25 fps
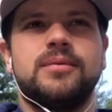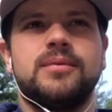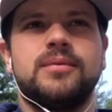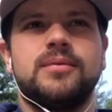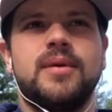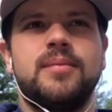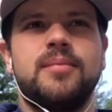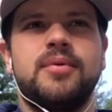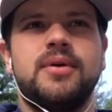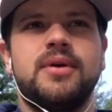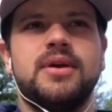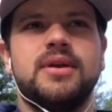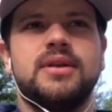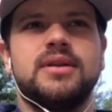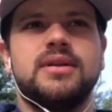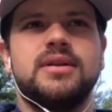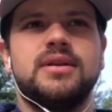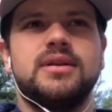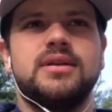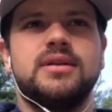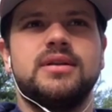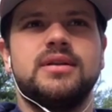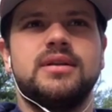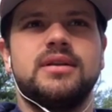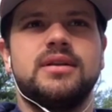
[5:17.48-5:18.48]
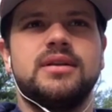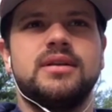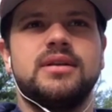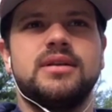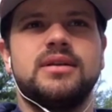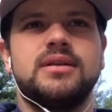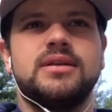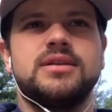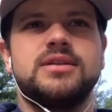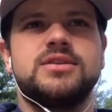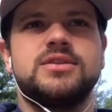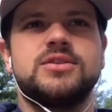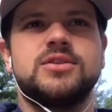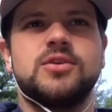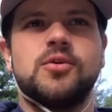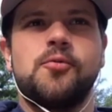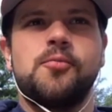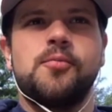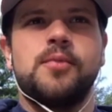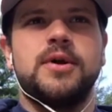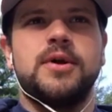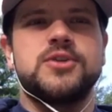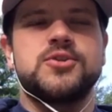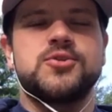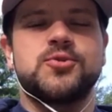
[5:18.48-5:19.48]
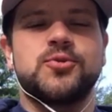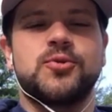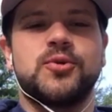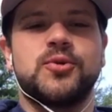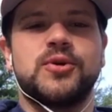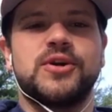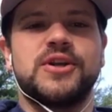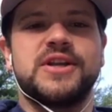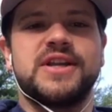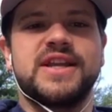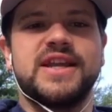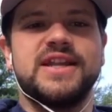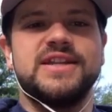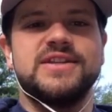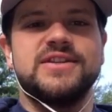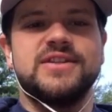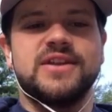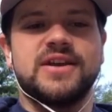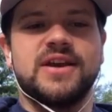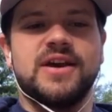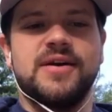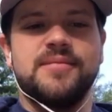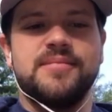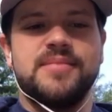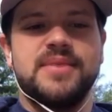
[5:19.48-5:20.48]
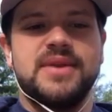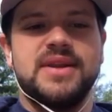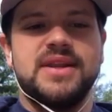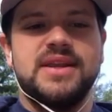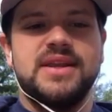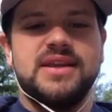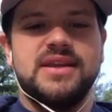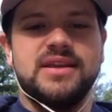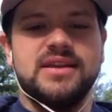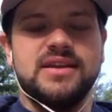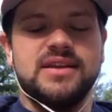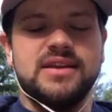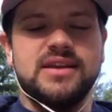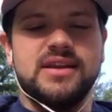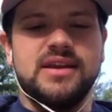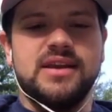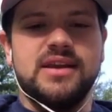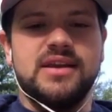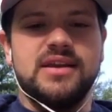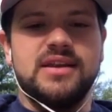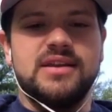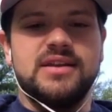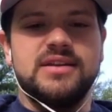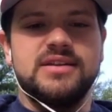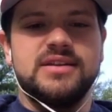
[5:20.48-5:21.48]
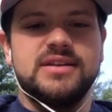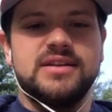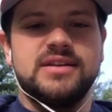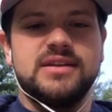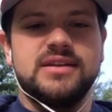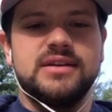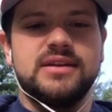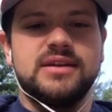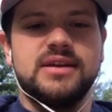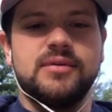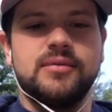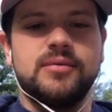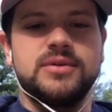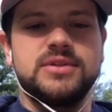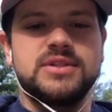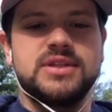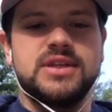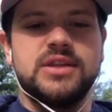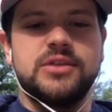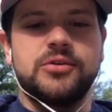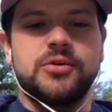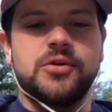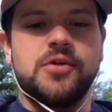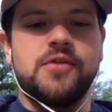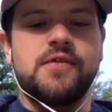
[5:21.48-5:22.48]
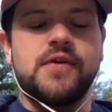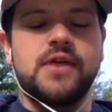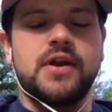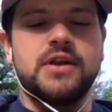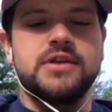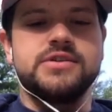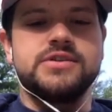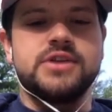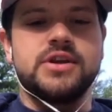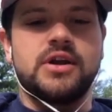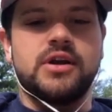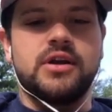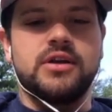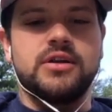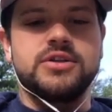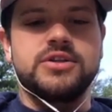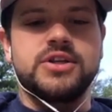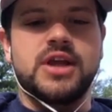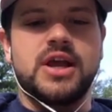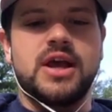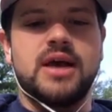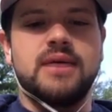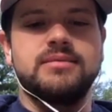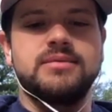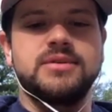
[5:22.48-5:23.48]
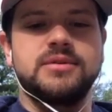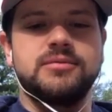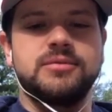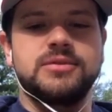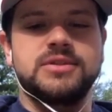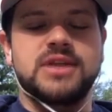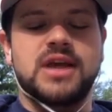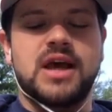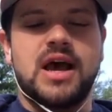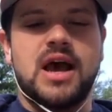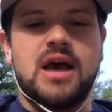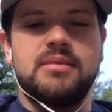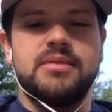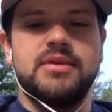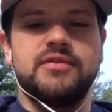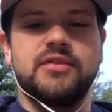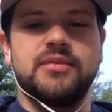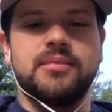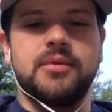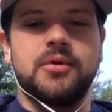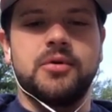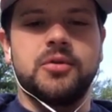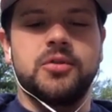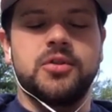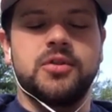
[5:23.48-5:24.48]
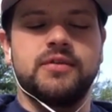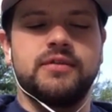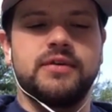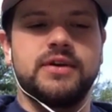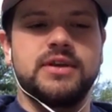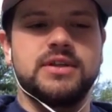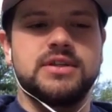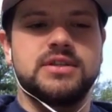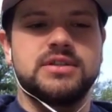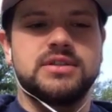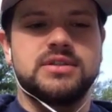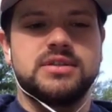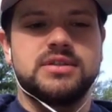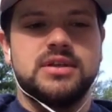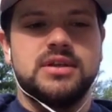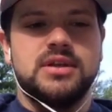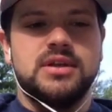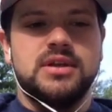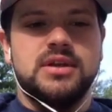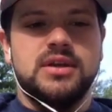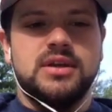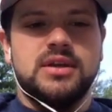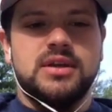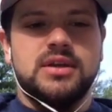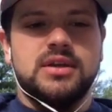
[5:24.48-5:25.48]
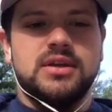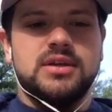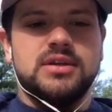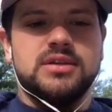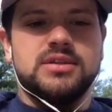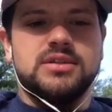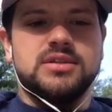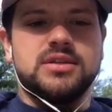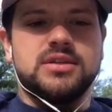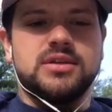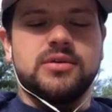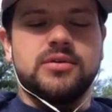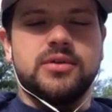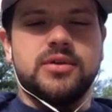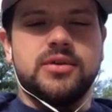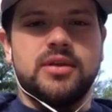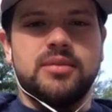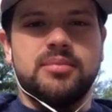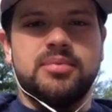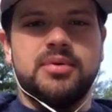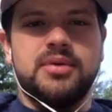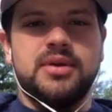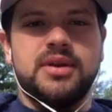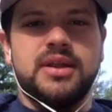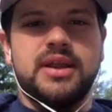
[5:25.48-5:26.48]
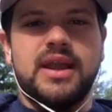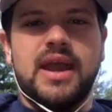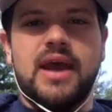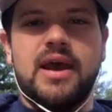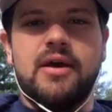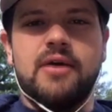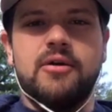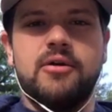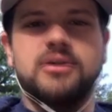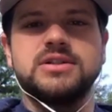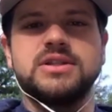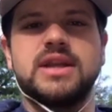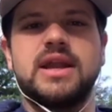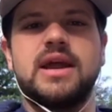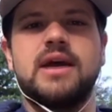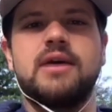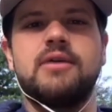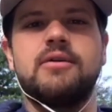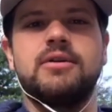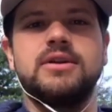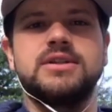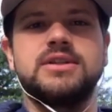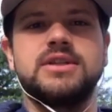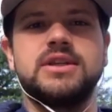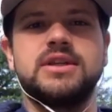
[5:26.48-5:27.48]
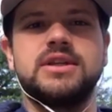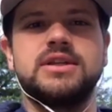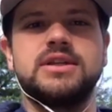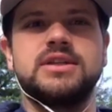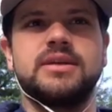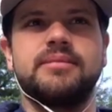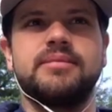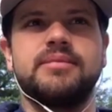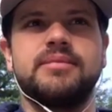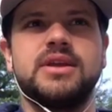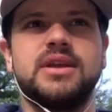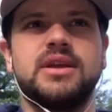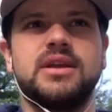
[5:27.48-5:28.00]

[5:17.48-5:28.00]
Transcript: we put so much work into the company, and it was neither of our jobs. It was a hobby for both of us. So you're putting hours and hours into something, and